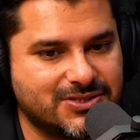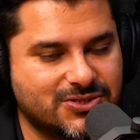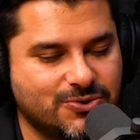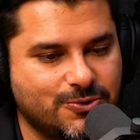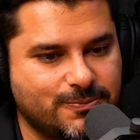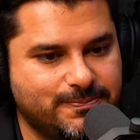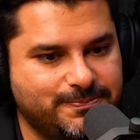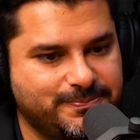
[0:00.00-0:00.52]

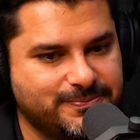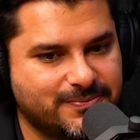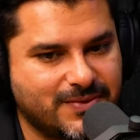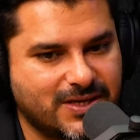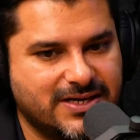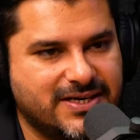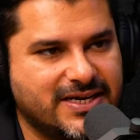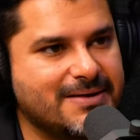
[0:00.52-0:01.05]
So
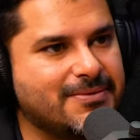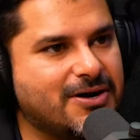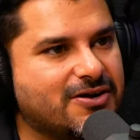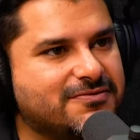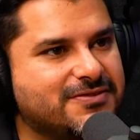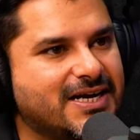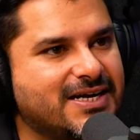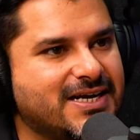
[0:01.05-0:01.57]
it came out
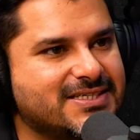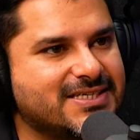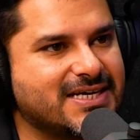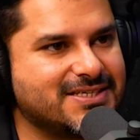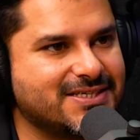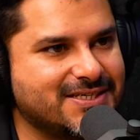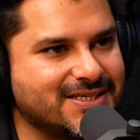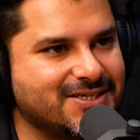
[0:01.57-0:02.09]
of that
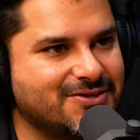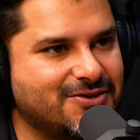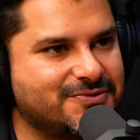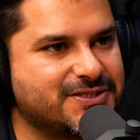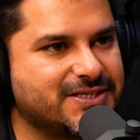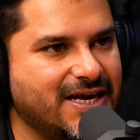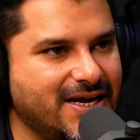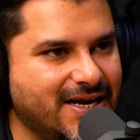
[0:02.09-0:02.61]
necessity of
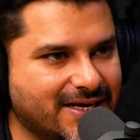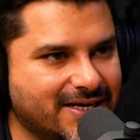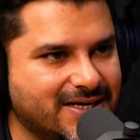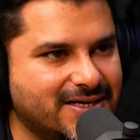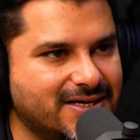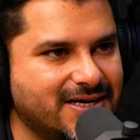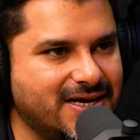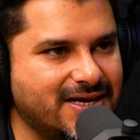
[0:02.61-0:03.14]
scaling
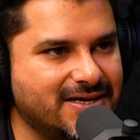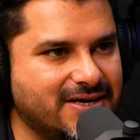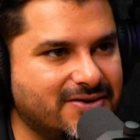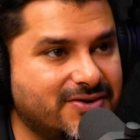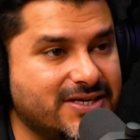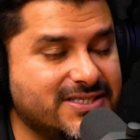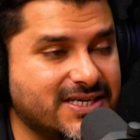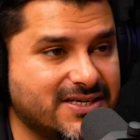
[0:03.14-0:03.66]
and, and
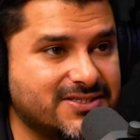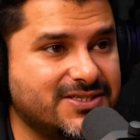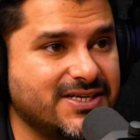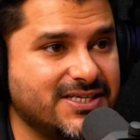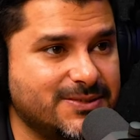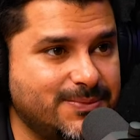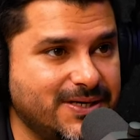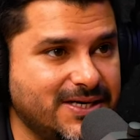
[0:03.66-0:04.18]
raising our
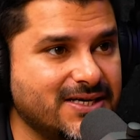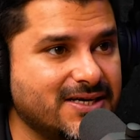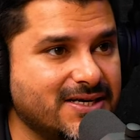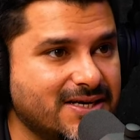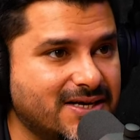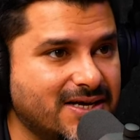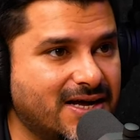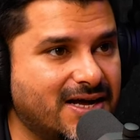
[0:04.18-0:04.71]
Series B,
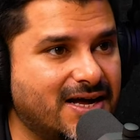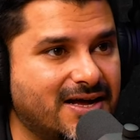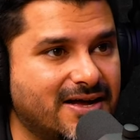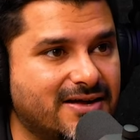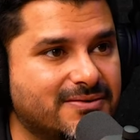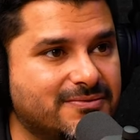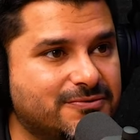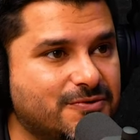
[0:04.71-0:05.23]

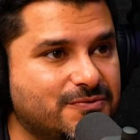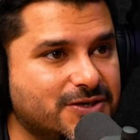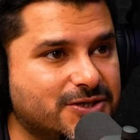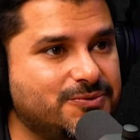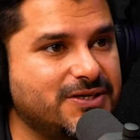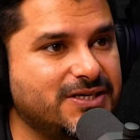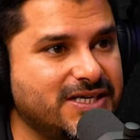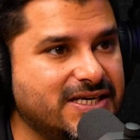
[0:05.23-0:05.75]
uh, for
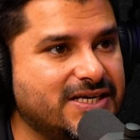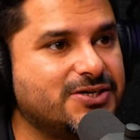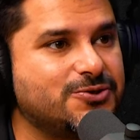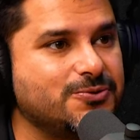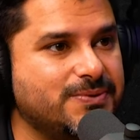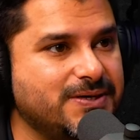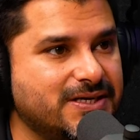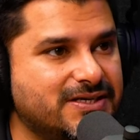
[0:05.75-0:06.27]
which we needed
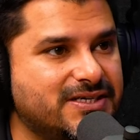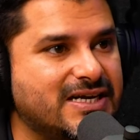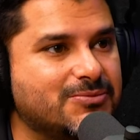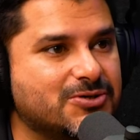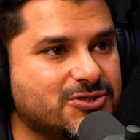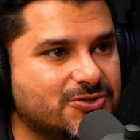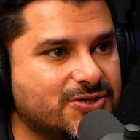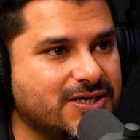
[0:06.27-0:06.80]
to be a
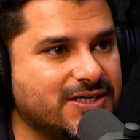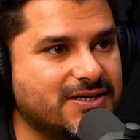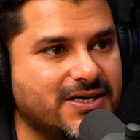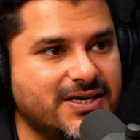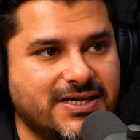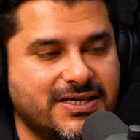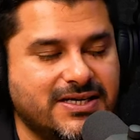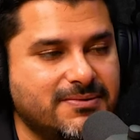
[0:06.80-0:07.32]

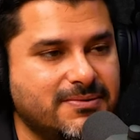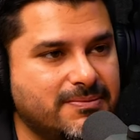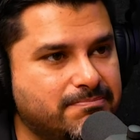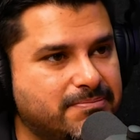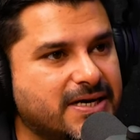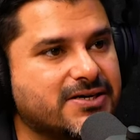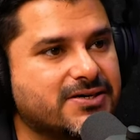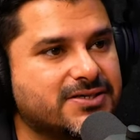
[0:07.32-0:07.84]
demonstratedly
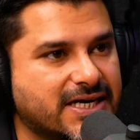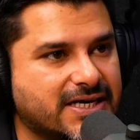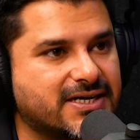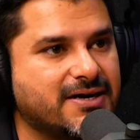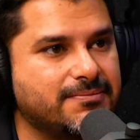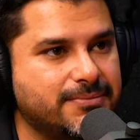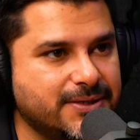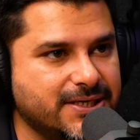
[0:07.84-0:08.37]
better tech
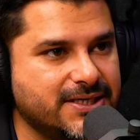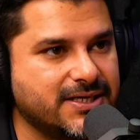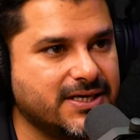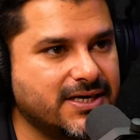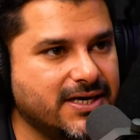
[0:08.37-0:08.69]
company.